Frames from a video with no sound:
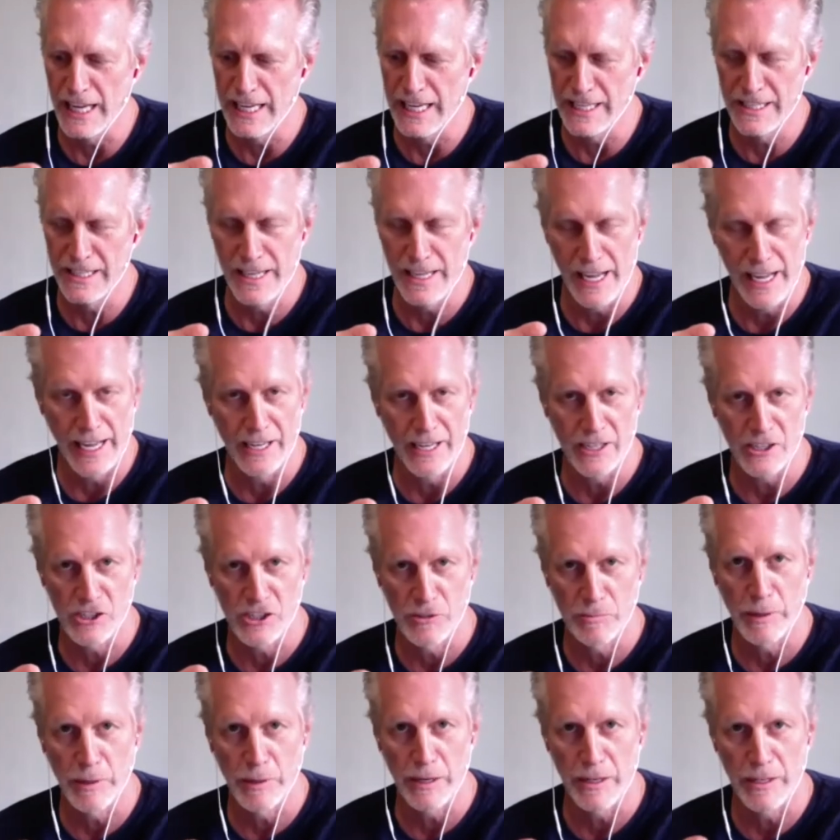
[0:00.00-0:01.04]
in, day out
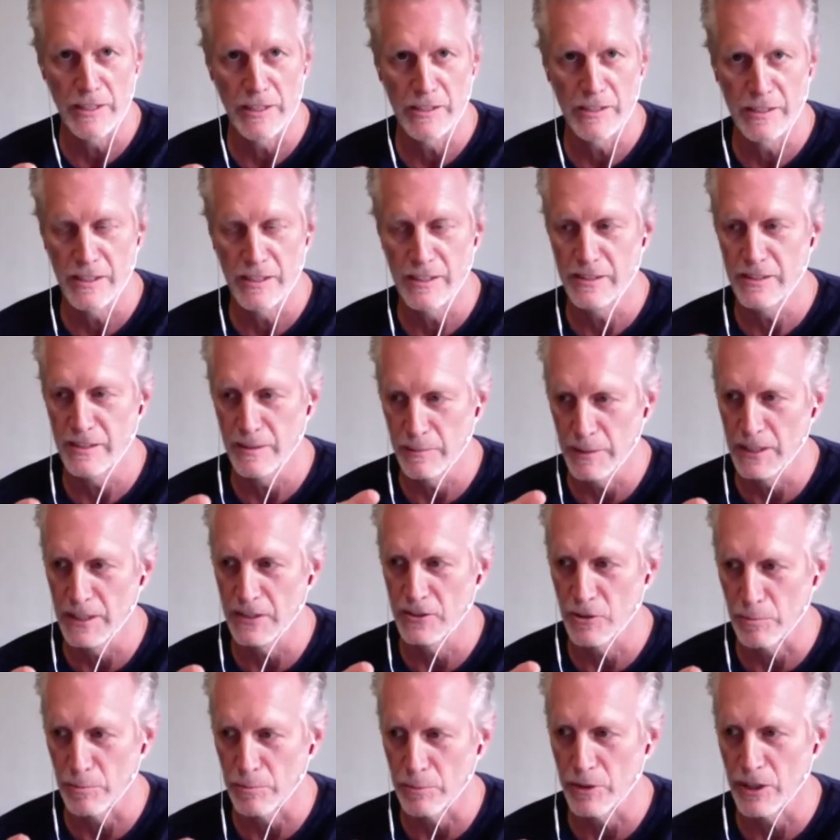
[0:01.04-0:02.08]
experiences, I mean,
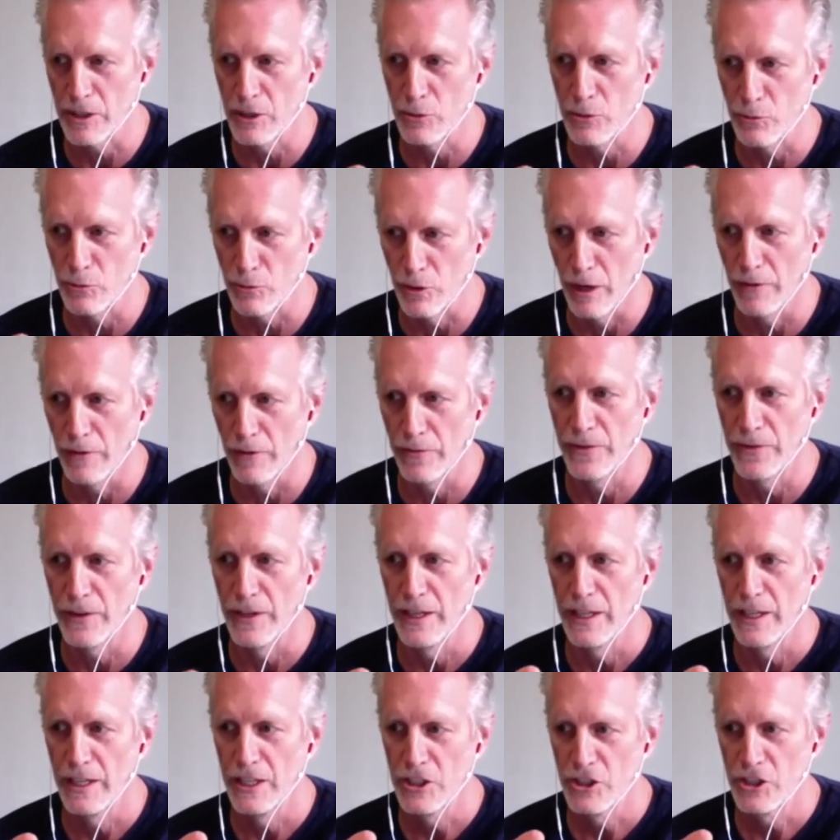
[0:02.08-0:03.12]
it's a pretty rough,
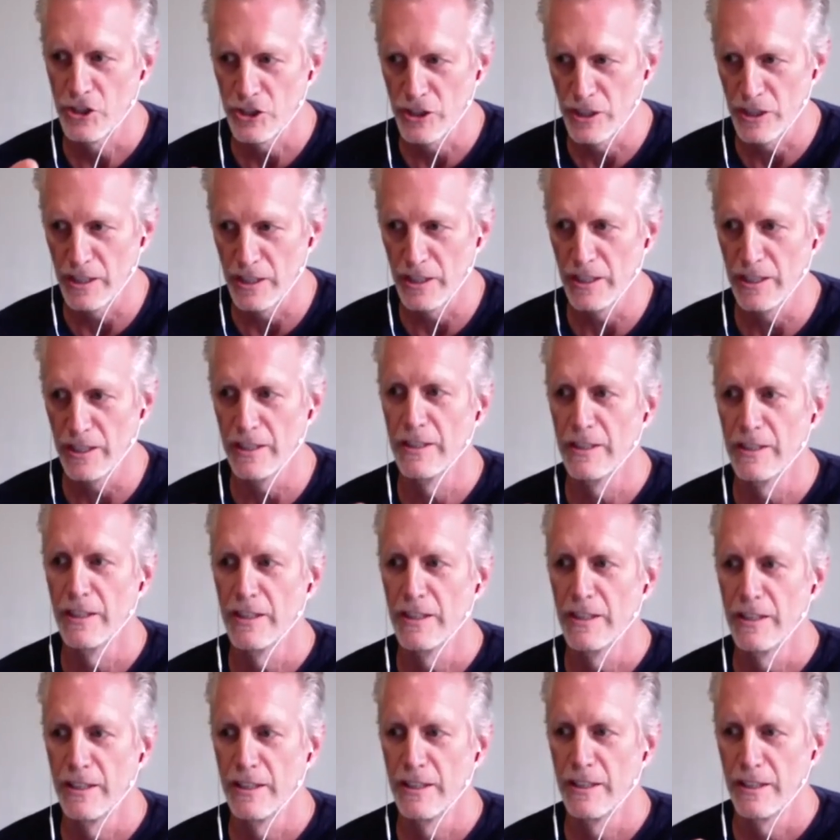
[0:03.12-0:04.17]
shitty,
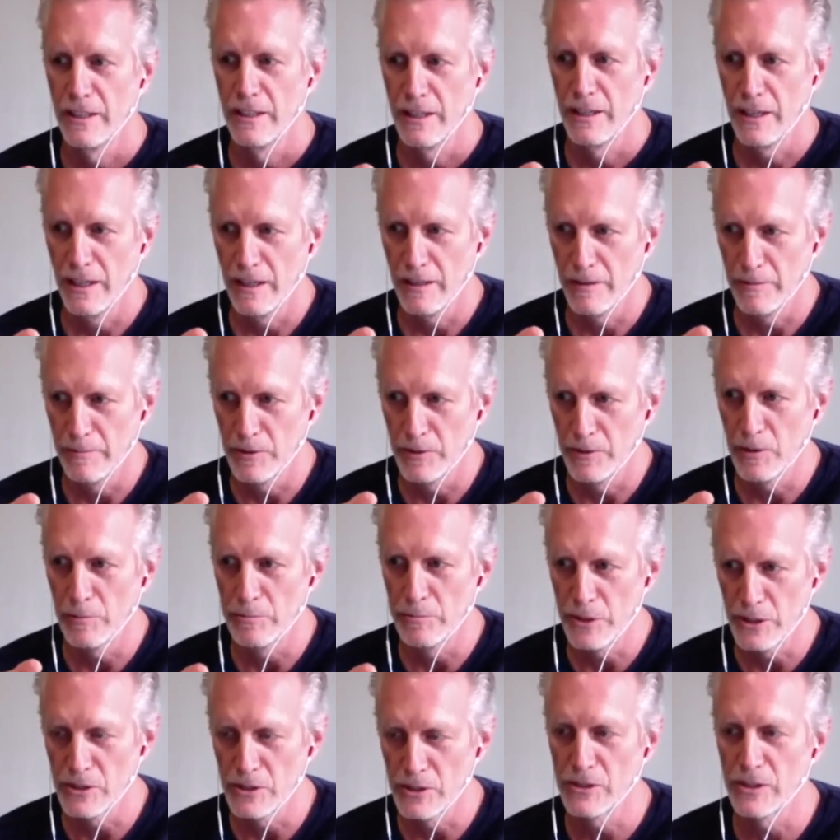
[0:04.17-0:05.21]
um,
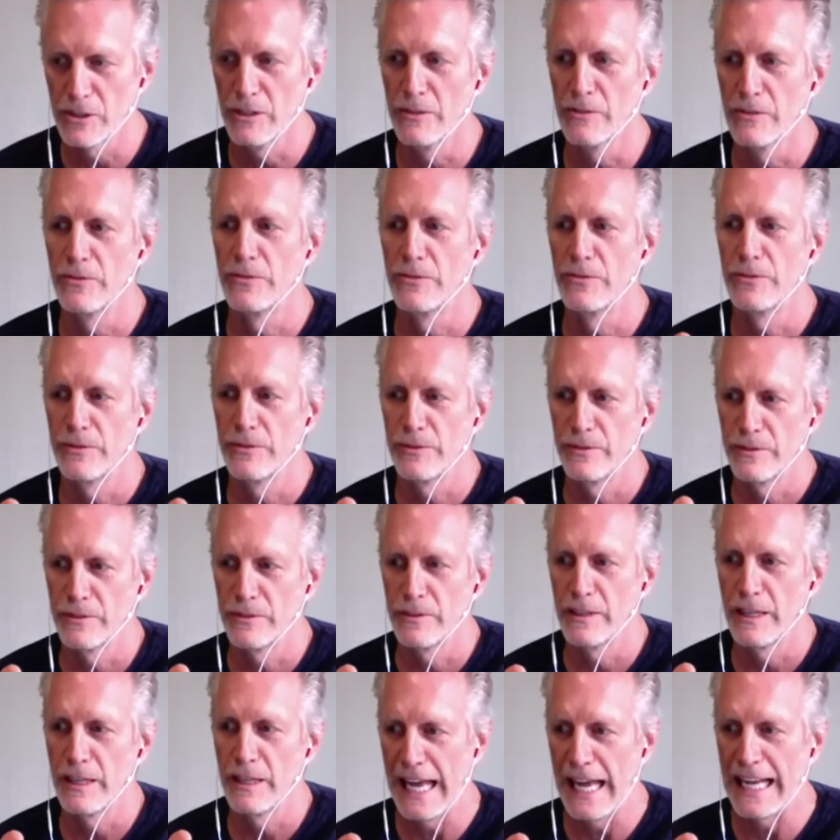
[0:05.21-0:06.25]
abusive,
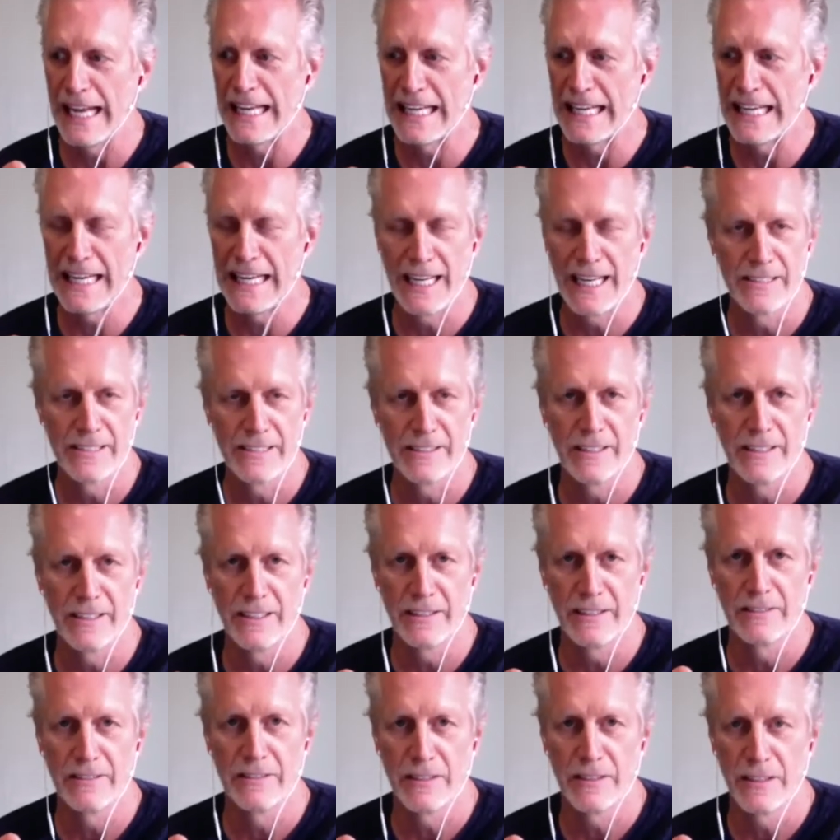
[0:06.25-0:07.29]

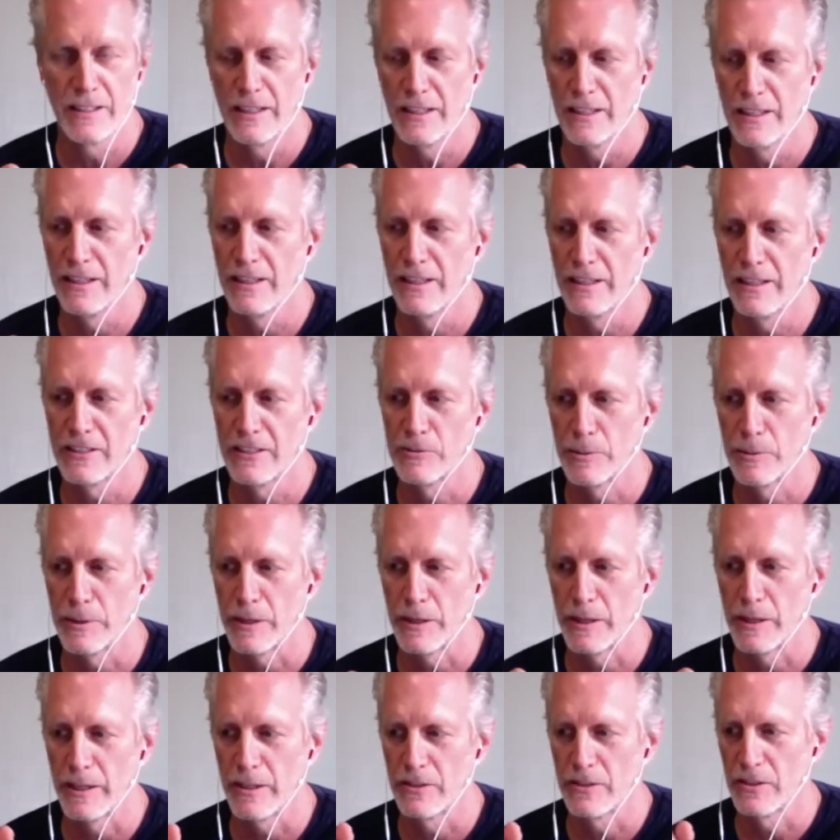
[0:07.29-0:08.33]
agonizing uh,
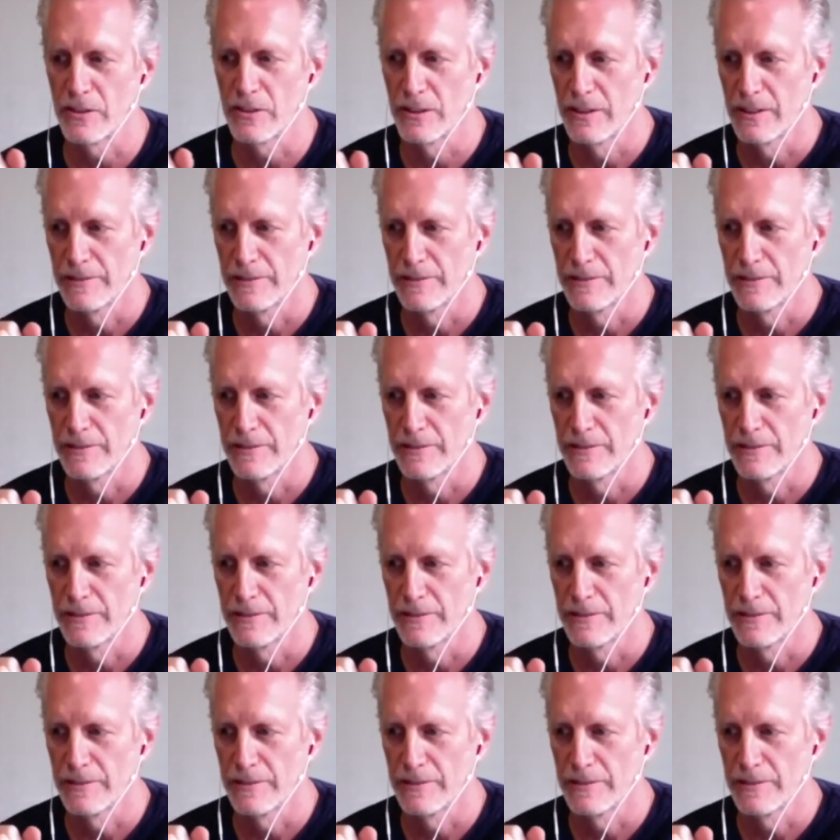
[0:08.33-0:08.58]
experience.